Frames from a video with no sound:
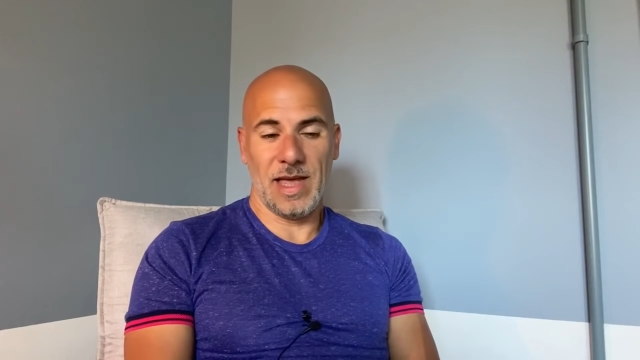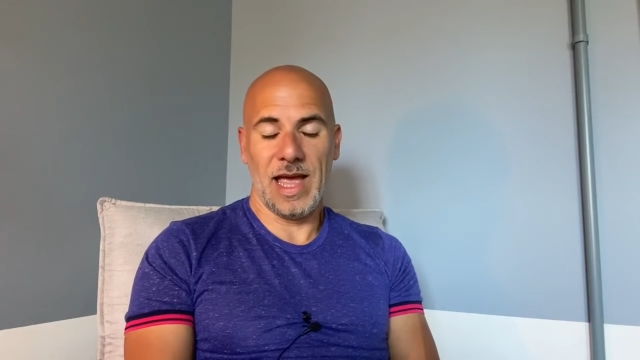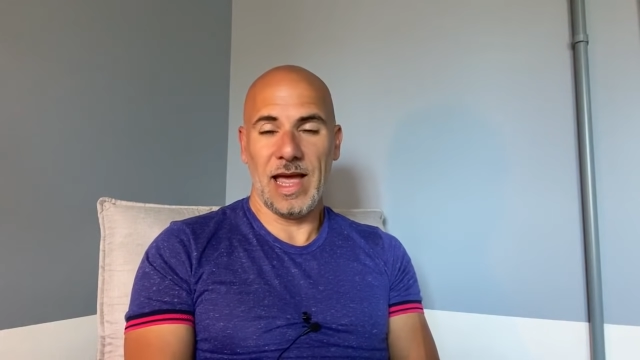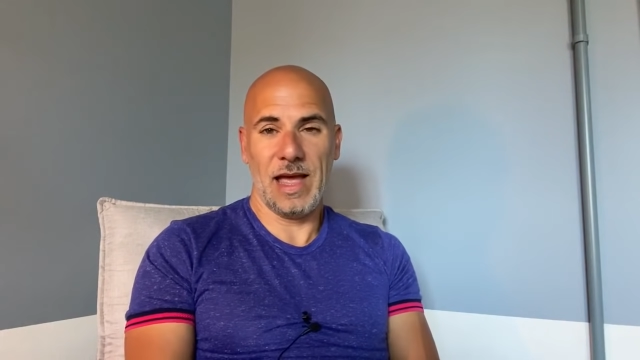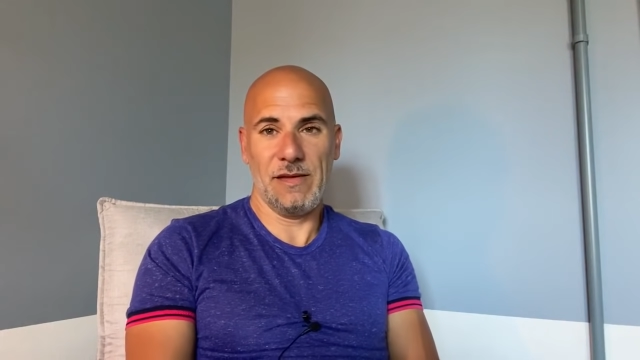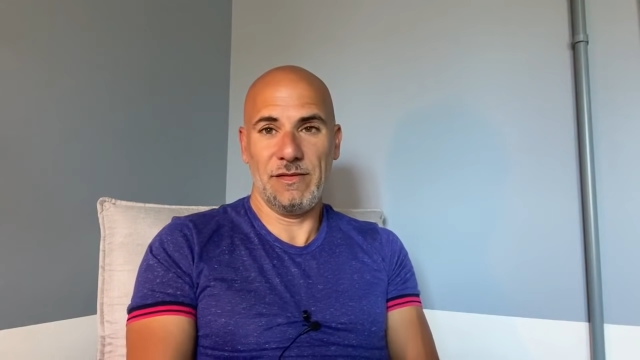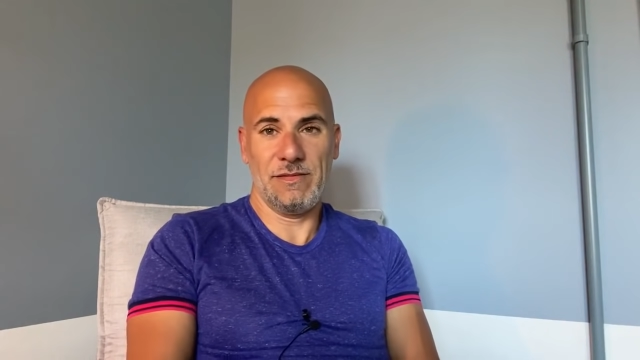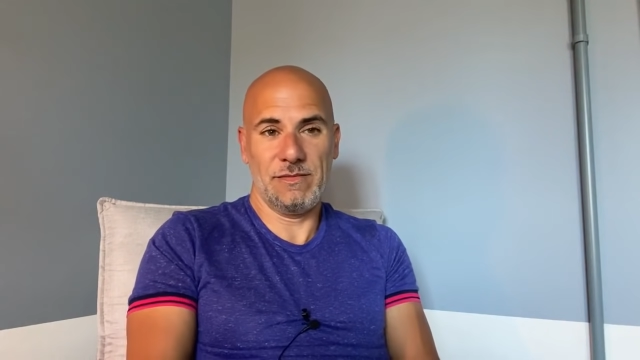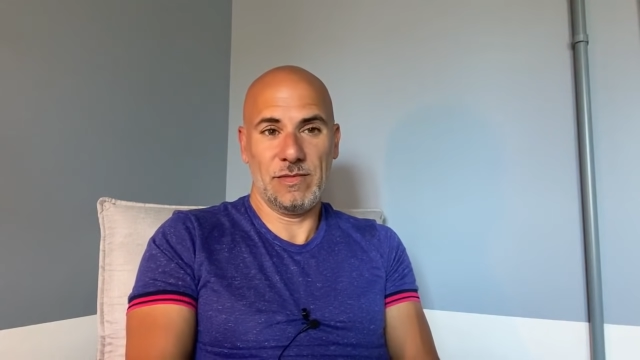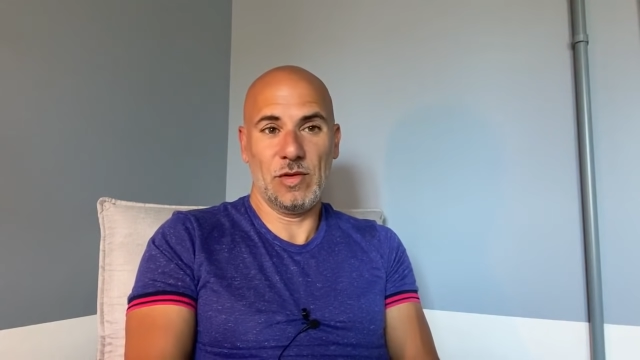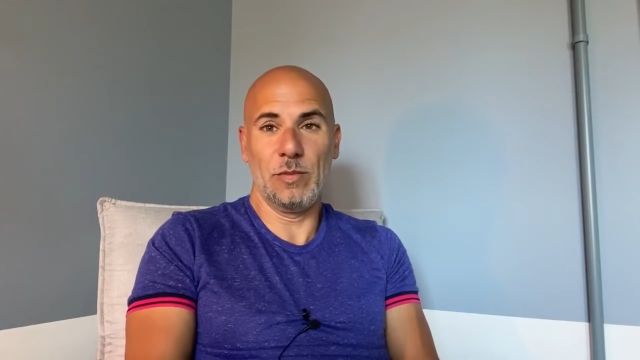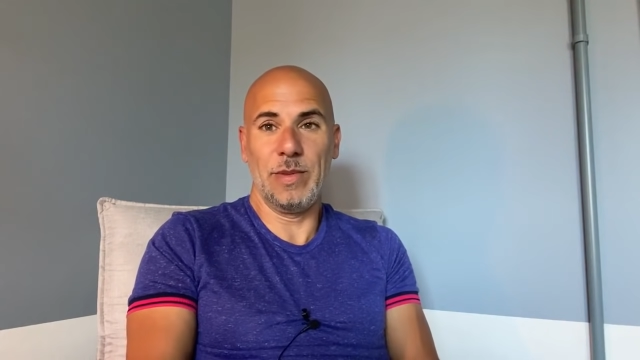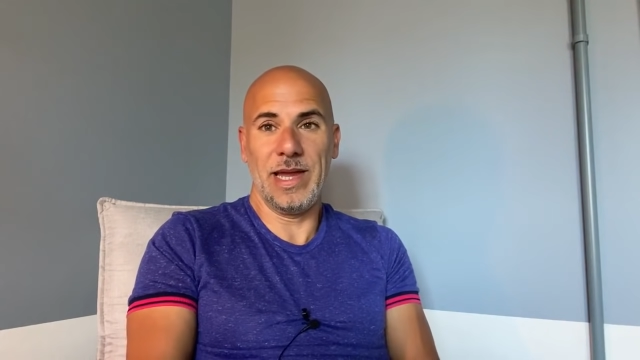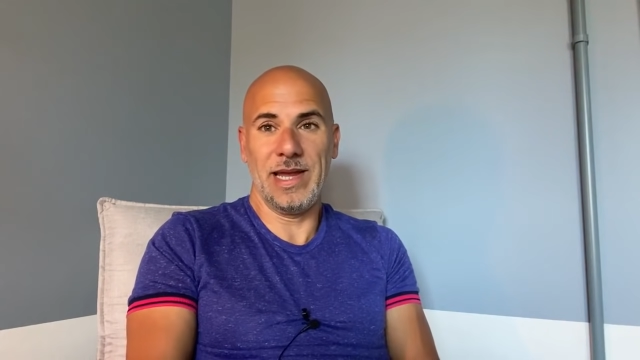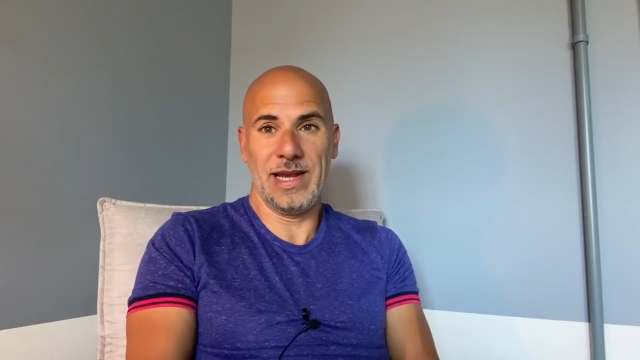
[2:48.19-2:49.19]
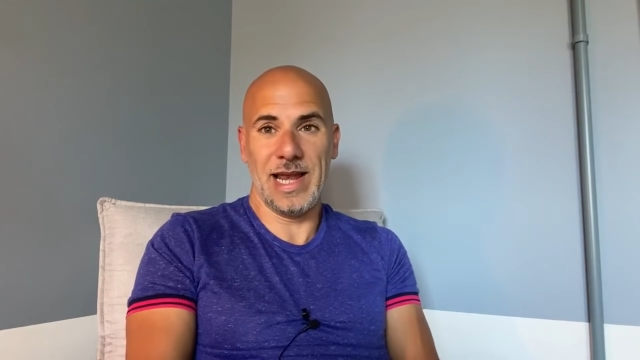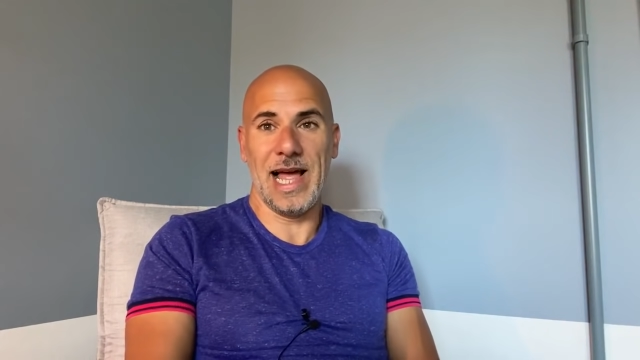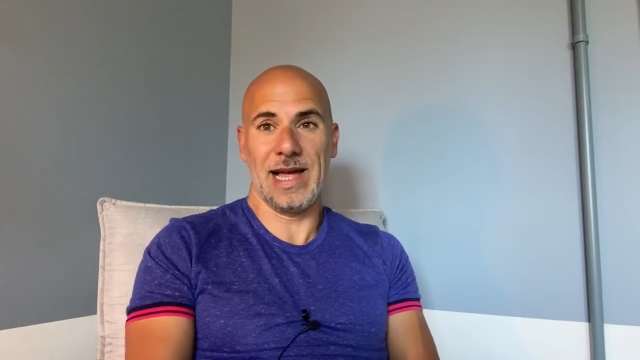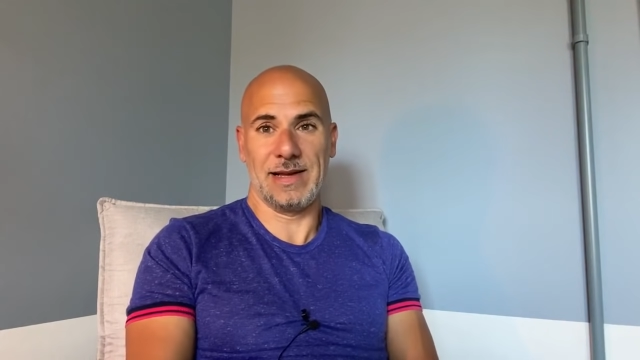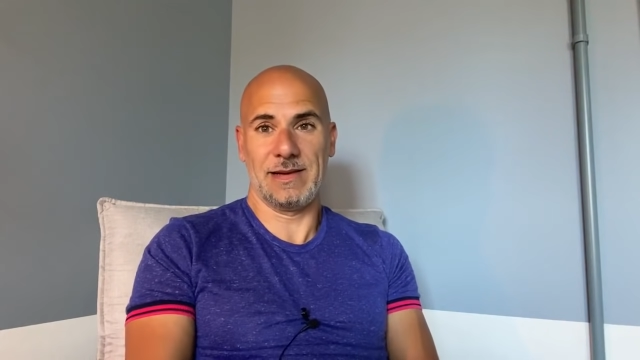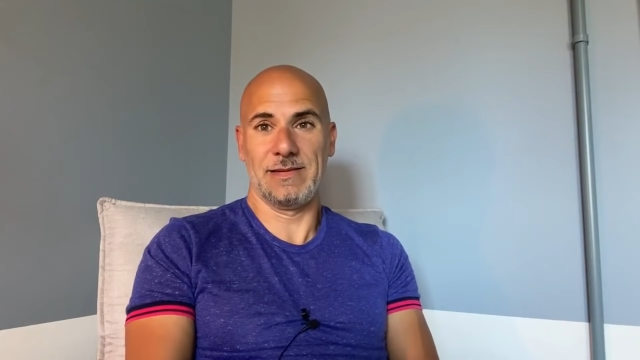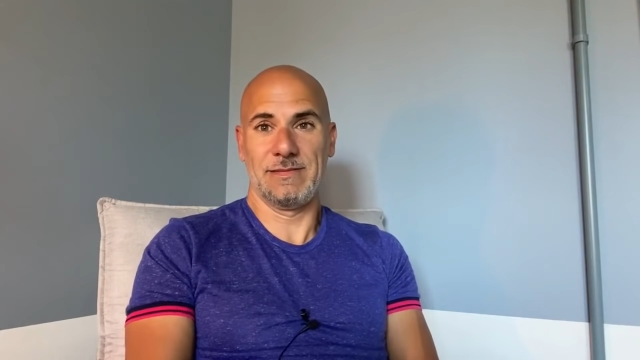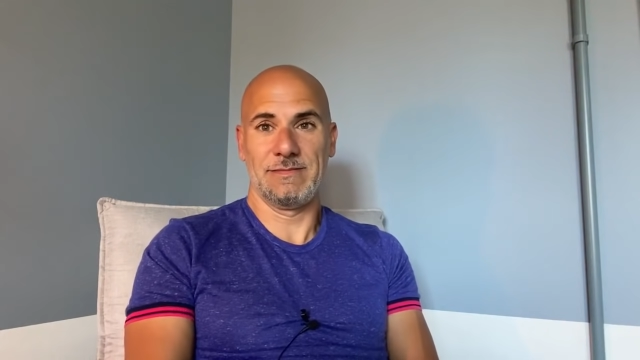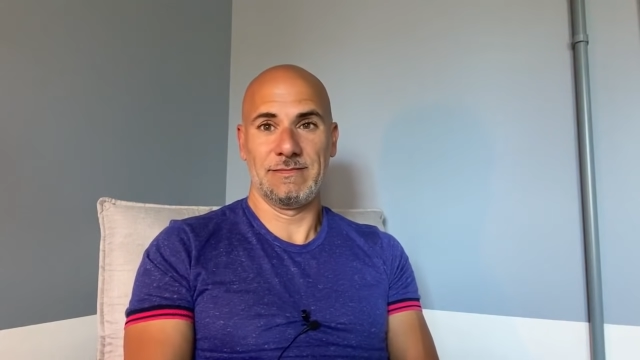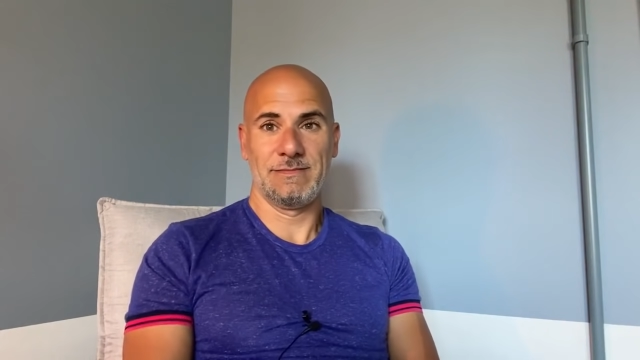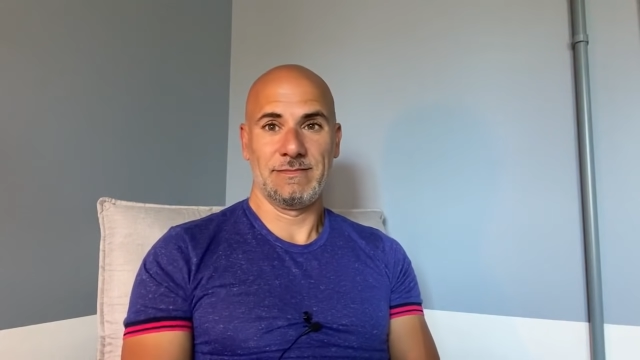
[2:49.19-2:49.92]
have to be in luck.